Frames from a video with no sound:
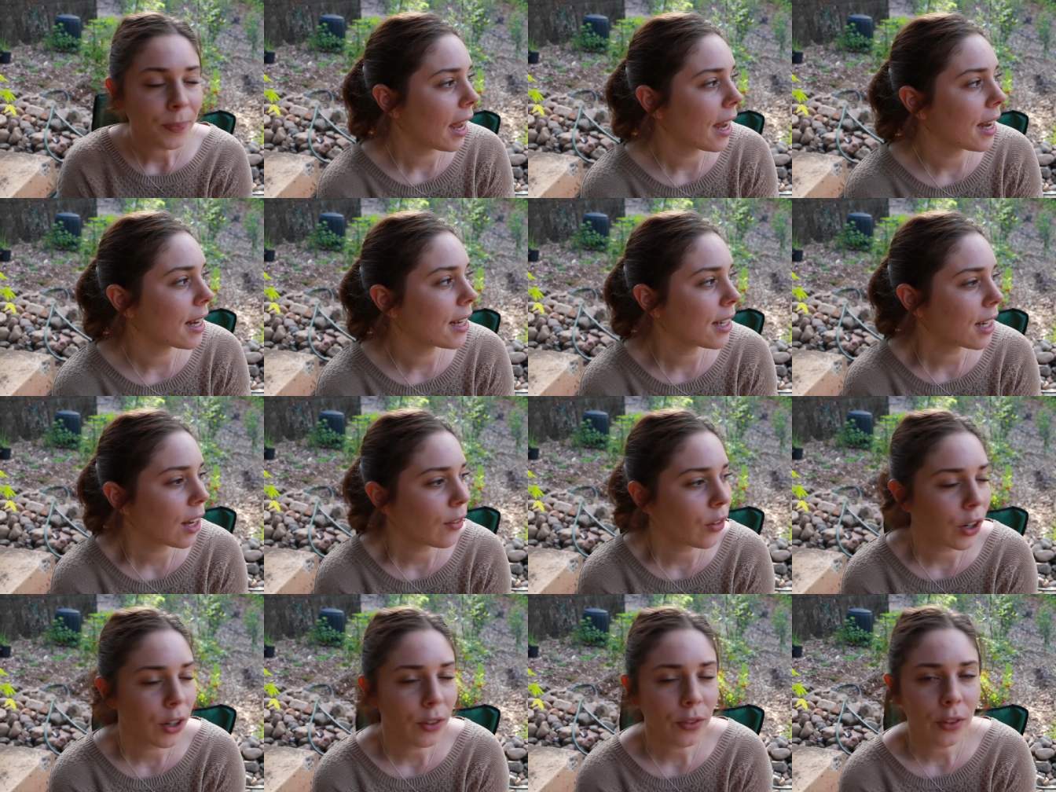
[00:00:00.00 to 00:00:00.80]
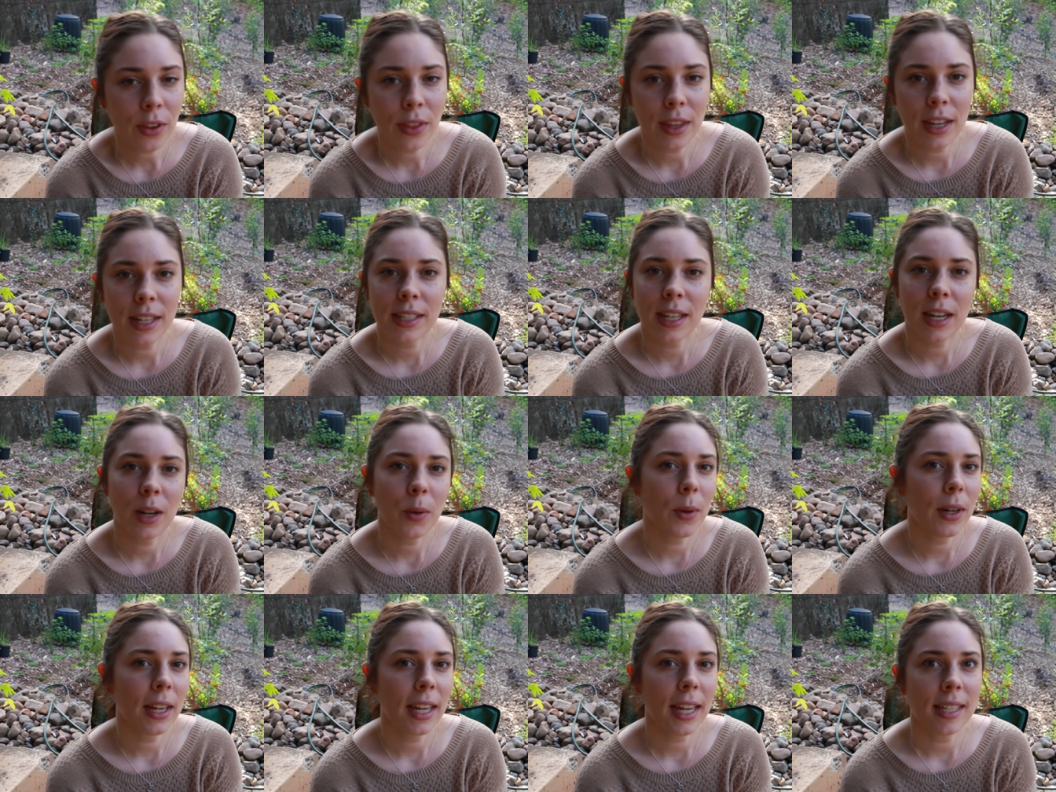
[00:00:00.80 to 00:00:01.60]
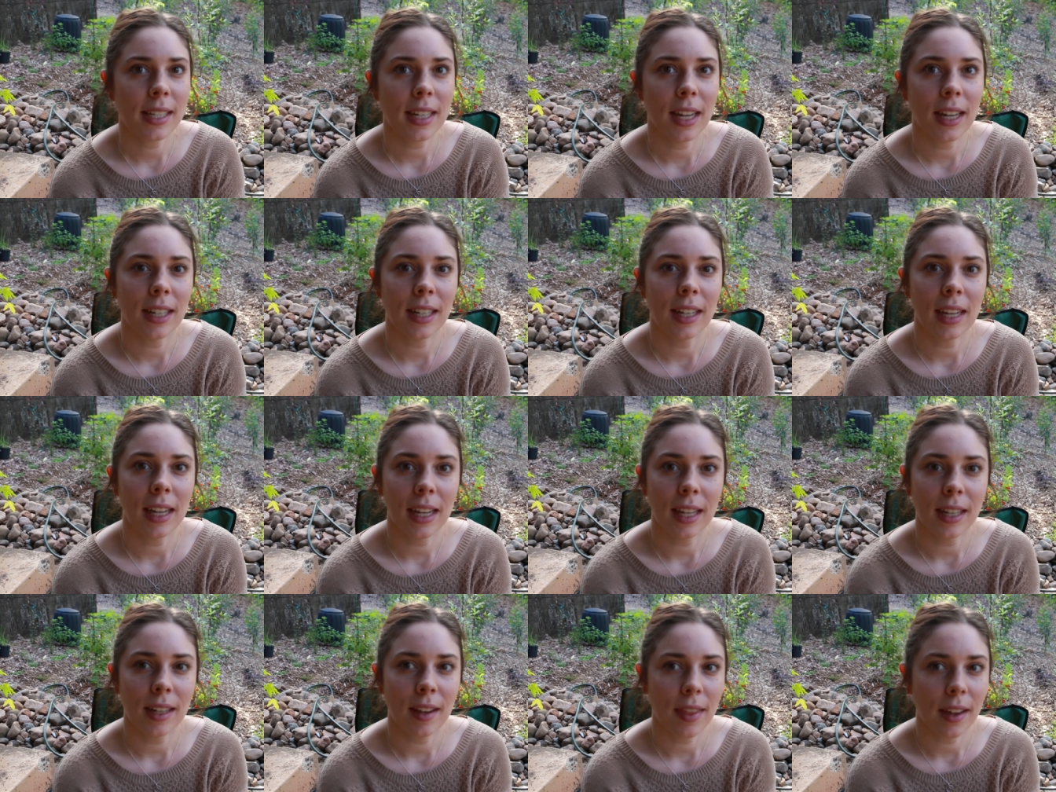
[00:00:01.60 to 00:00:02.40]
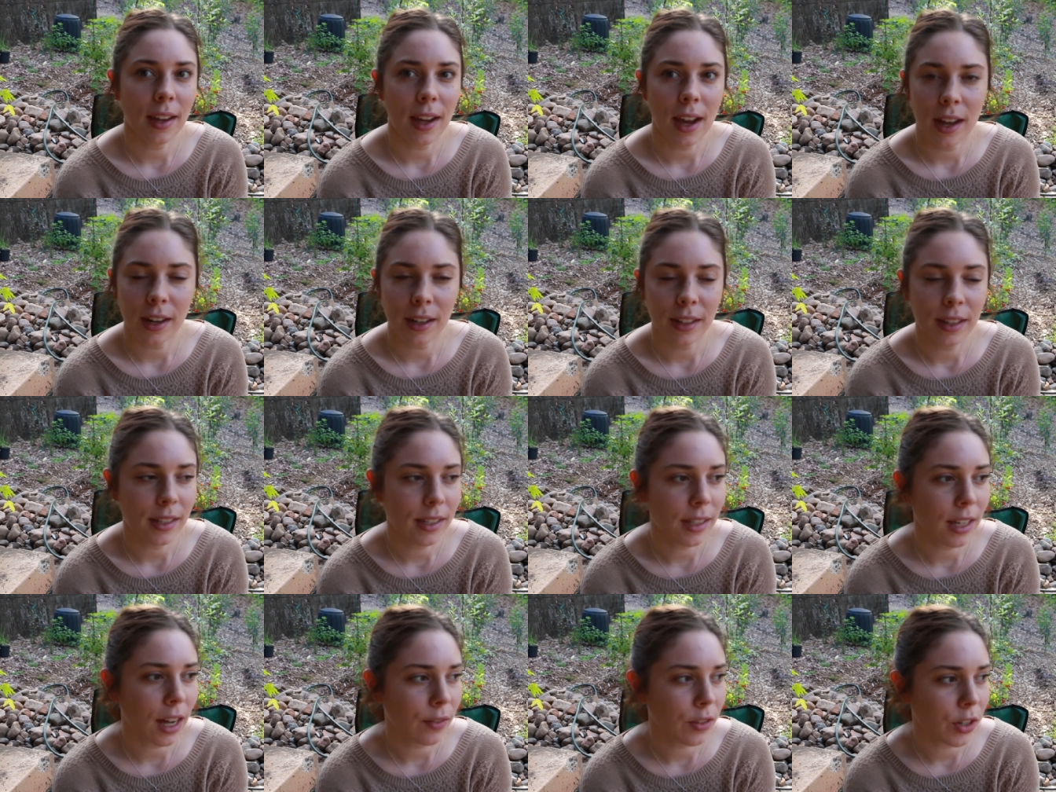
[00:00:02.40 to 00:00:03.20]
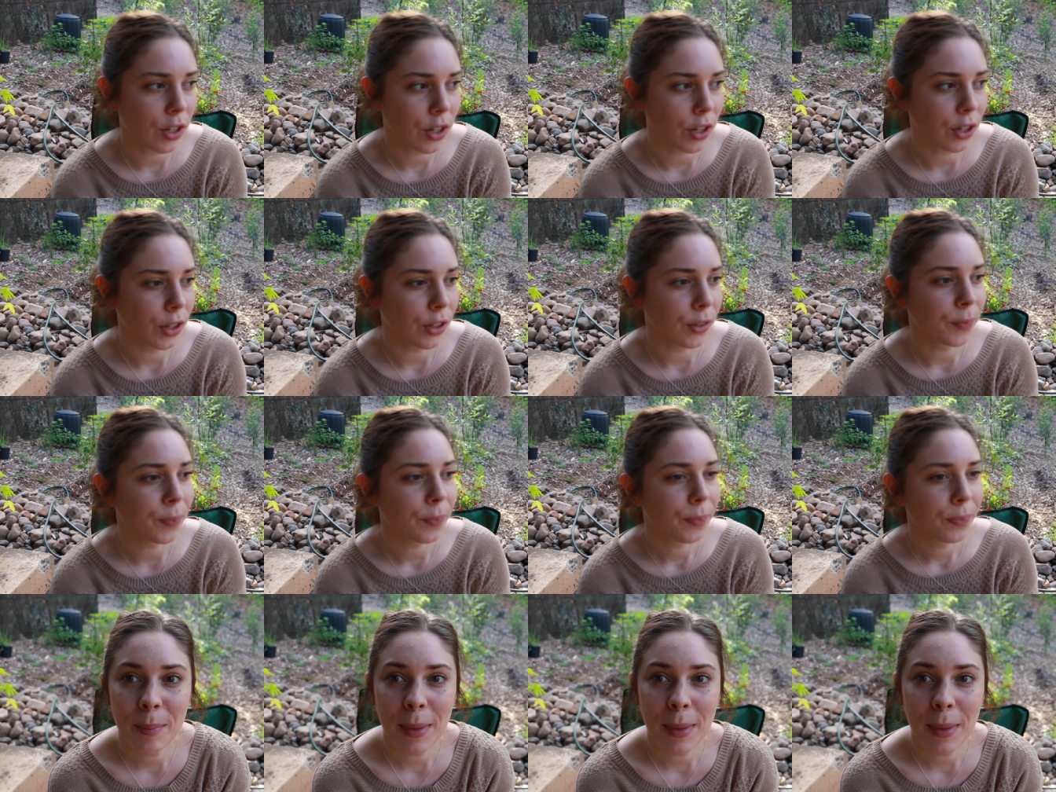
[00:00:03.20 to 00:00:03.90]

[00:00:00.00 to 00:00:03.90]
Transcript: and I've got a few things that I want to get done in the garden this afternoon